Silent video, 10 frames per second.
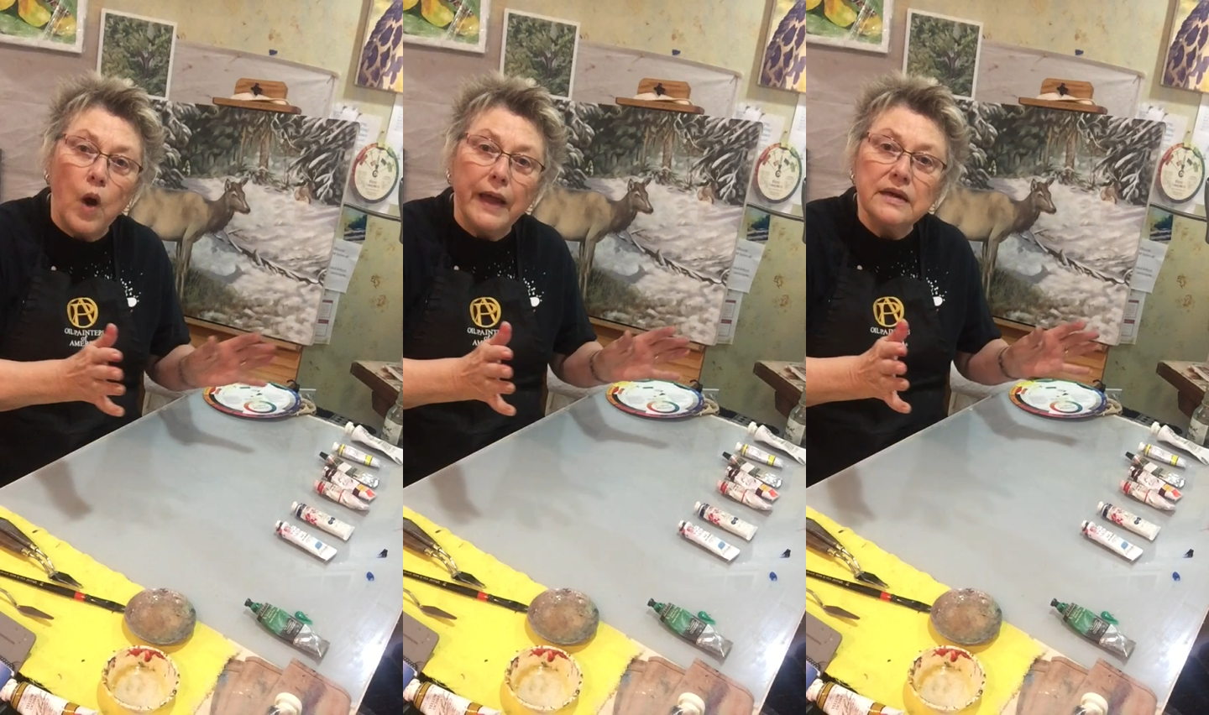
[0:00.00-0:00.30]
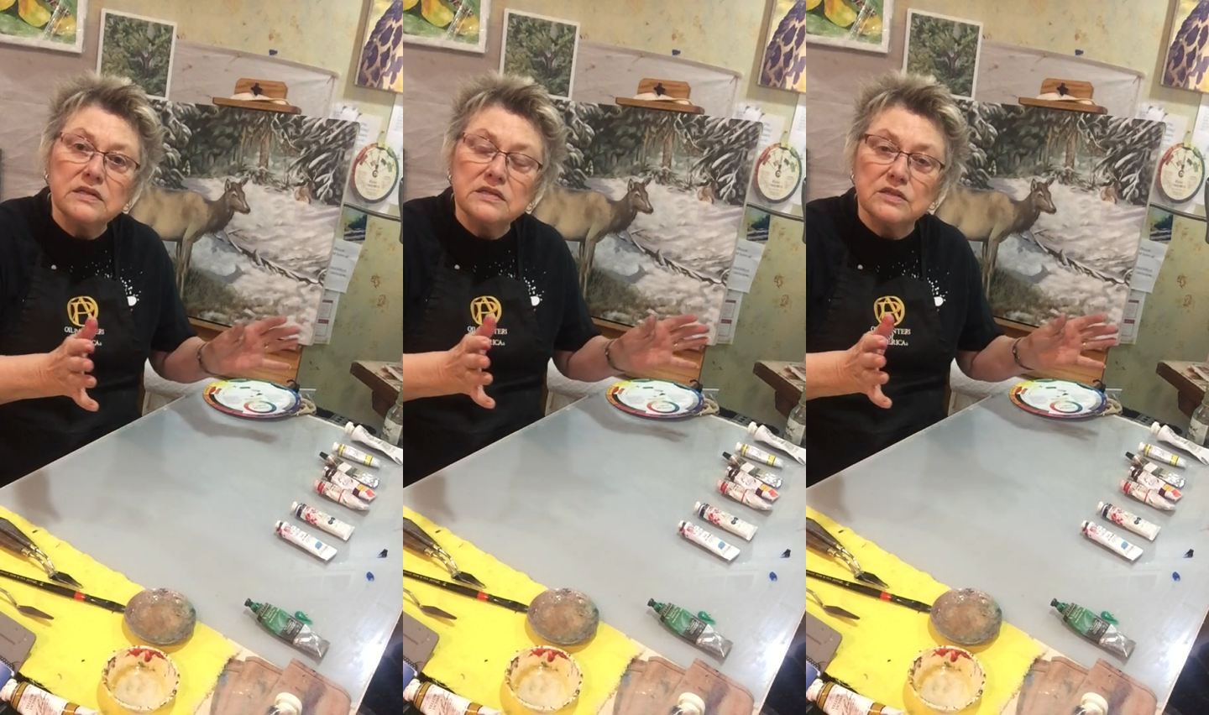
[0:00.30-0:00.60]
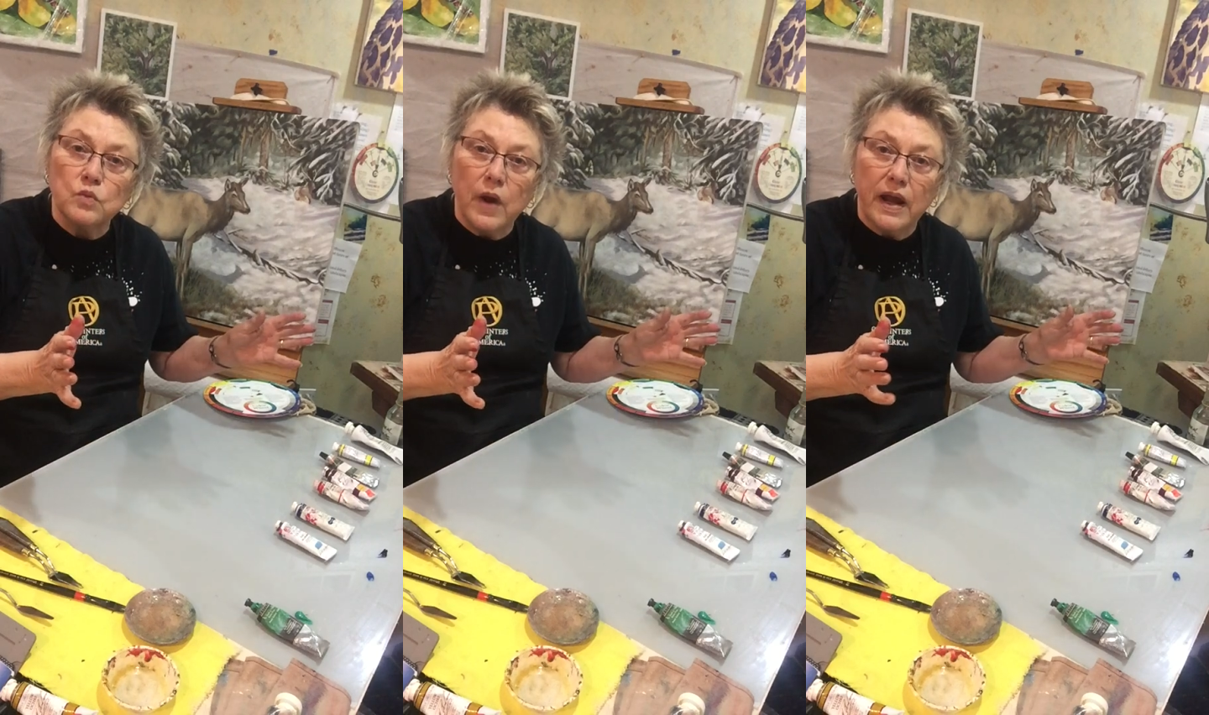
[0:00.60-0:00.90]
widens
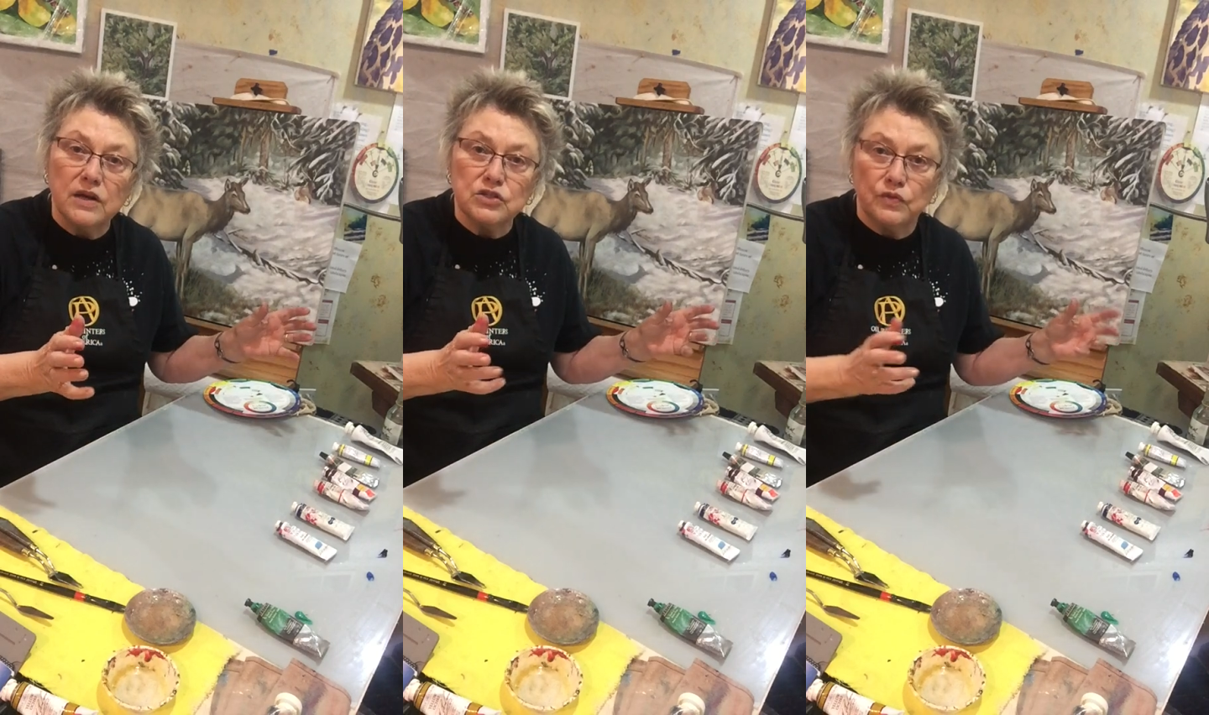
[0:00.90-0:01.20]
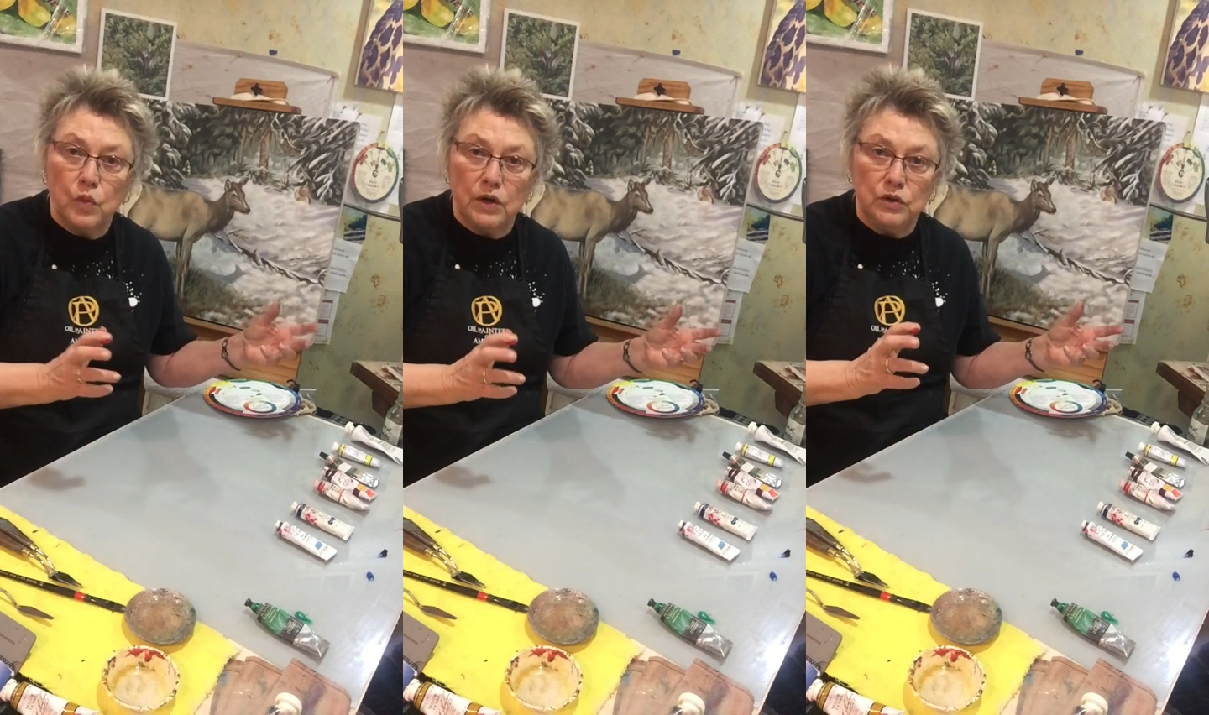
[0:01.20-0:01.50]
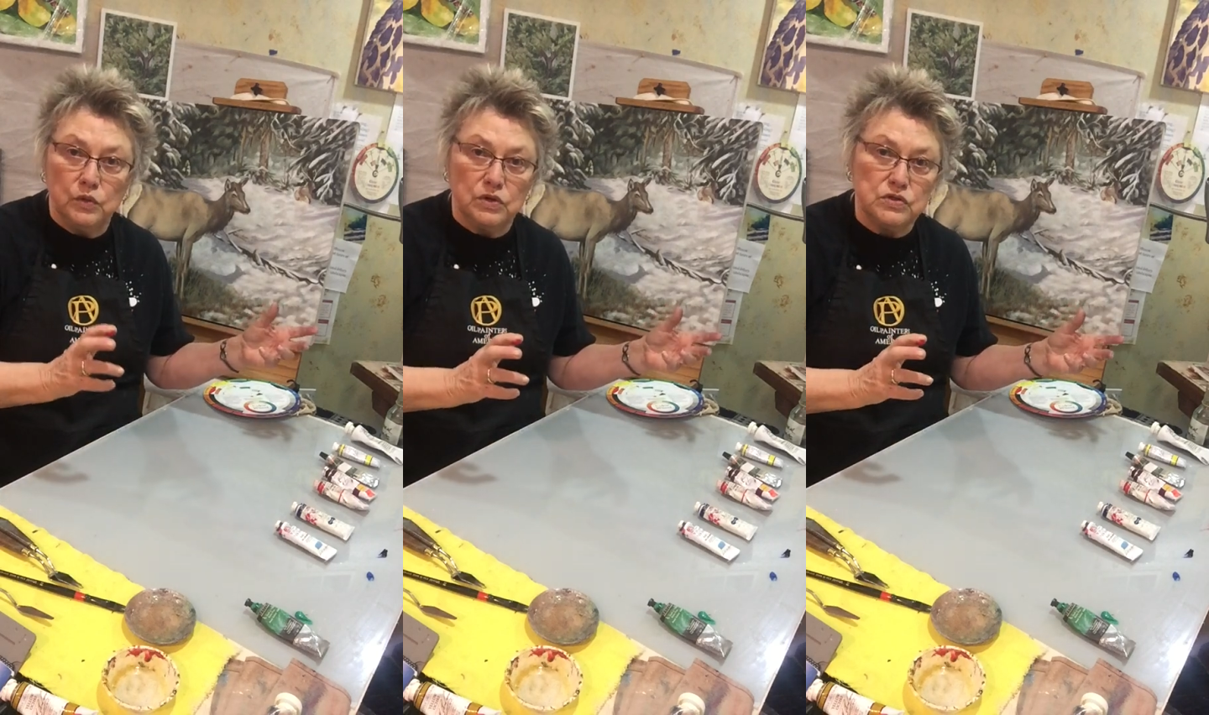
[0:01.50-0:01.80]
the range of what
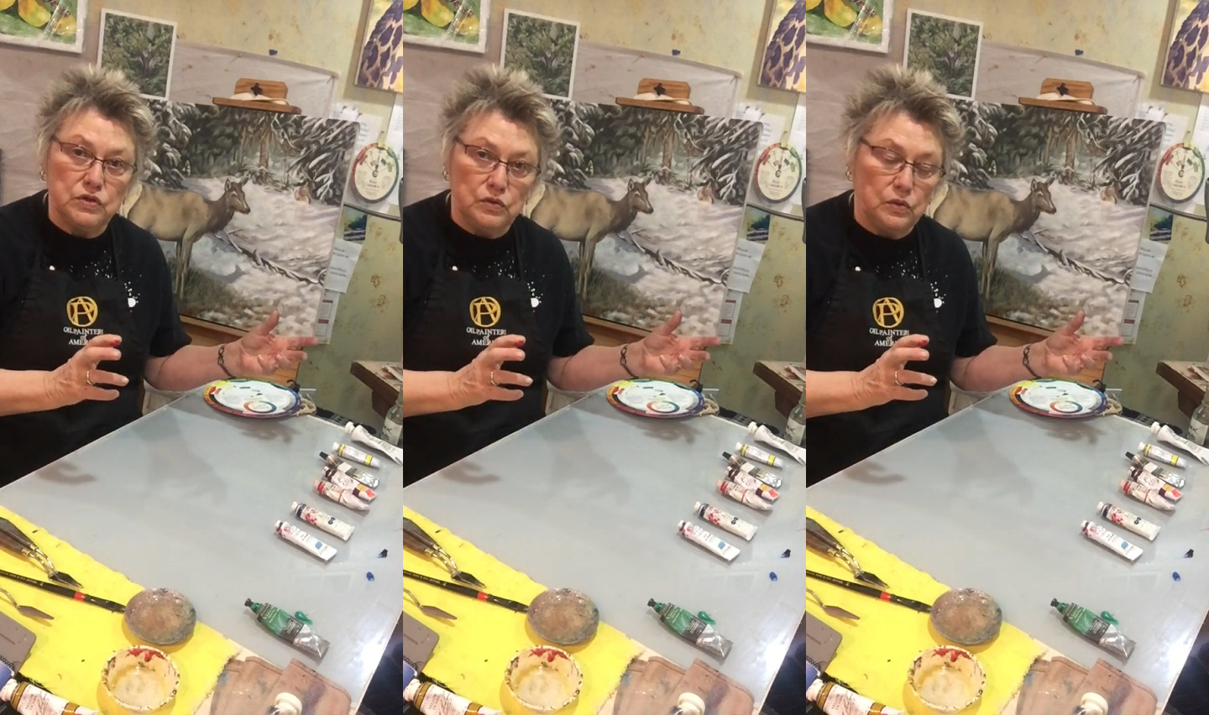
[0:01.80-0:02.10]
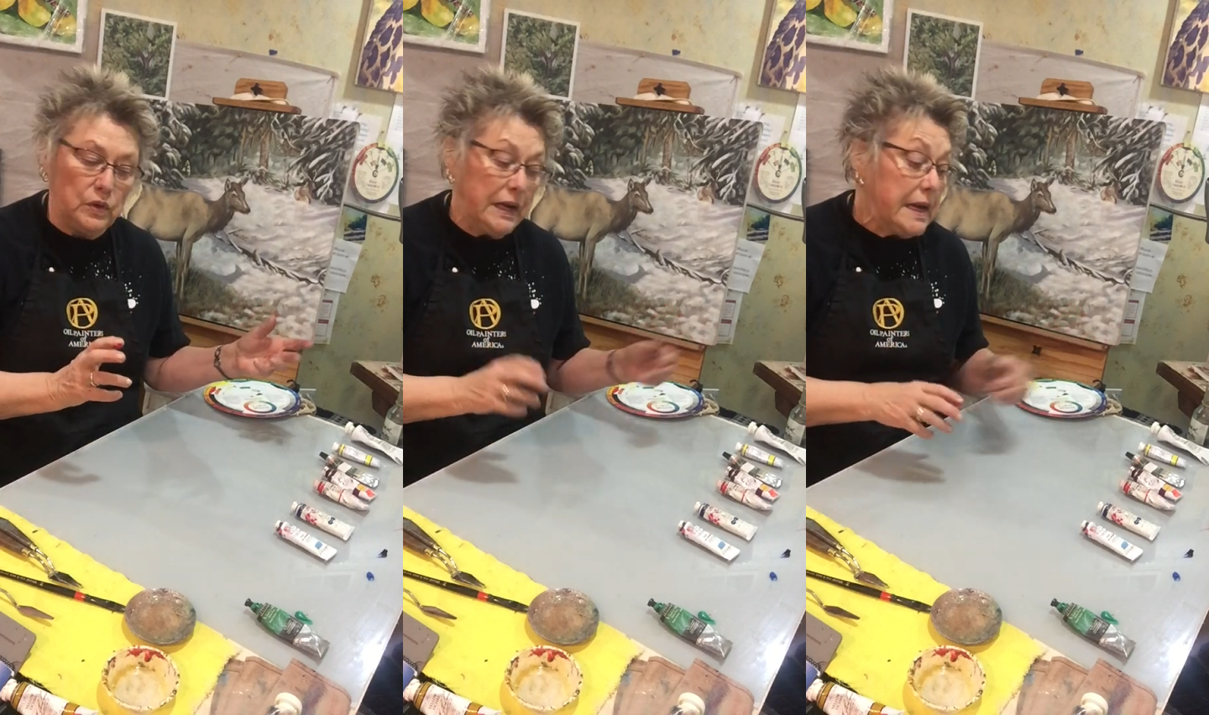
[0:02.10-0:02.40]
you can do.